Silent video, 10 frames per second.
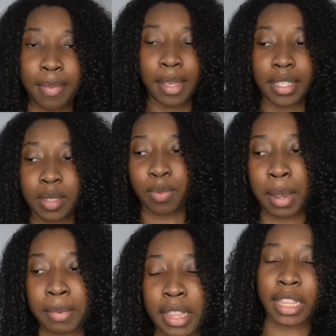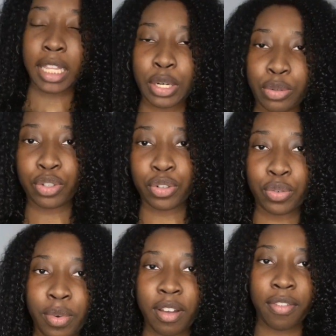because that's probably a little too
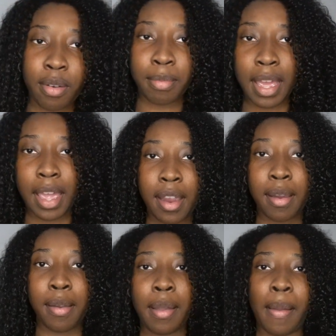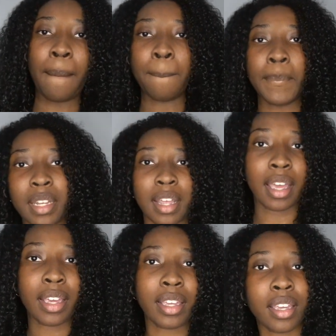rough on my hair, but
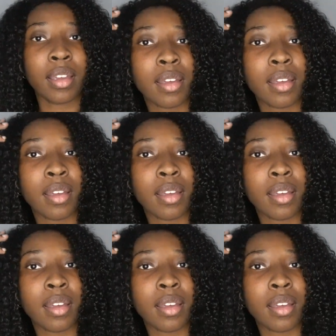like